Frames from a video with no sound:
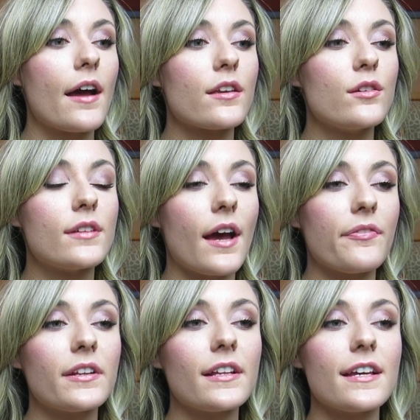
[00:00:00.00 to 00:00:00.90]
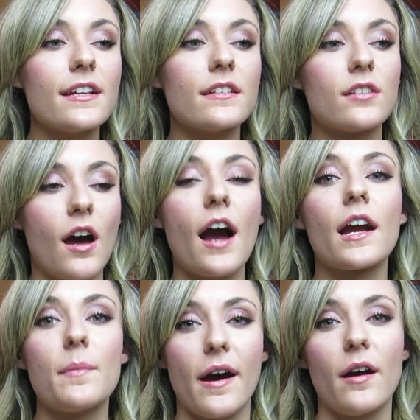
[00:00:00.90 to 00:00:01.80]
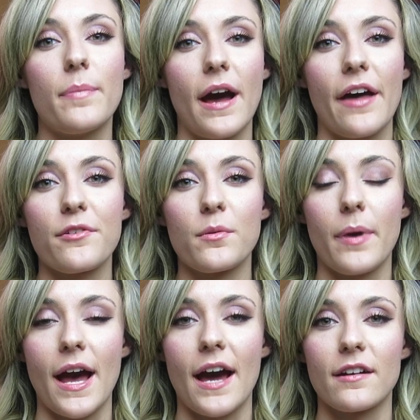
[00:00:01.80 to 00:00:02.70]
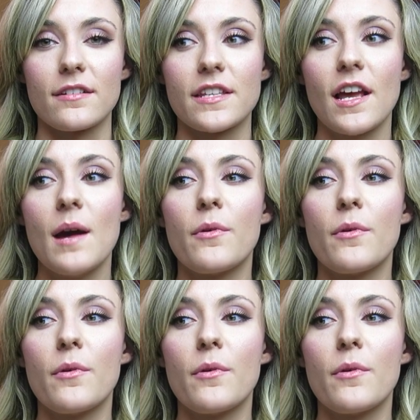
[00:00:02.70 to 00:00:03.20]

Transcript: You definitely talk about bathroom patterns